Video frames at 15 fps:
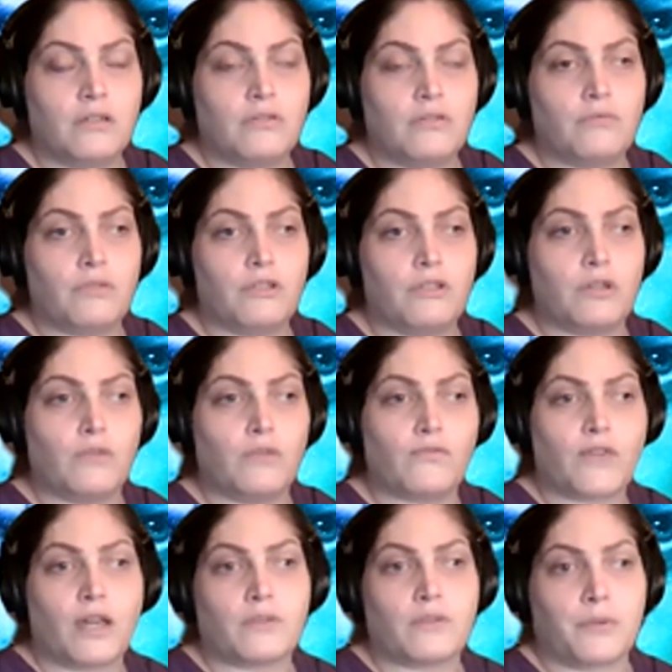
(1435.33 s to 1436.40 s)
When you've
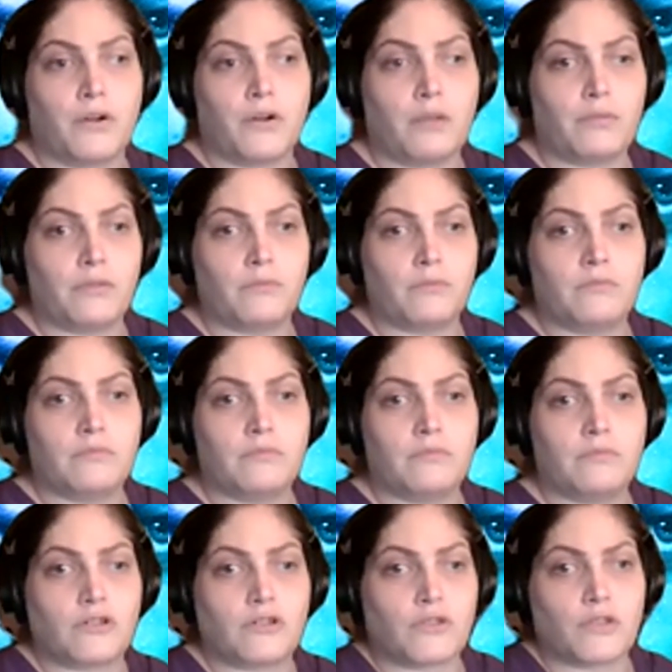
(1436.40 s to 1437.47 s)
got the problem,
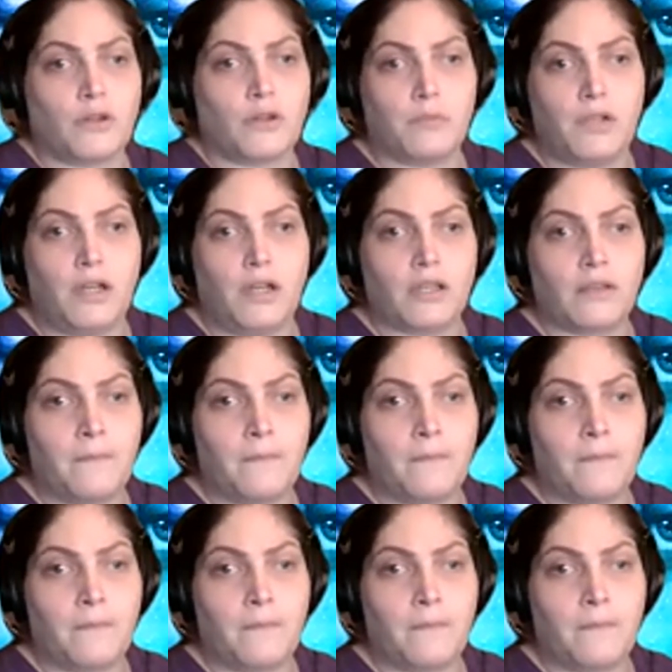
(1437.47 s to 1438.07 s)
just don't block.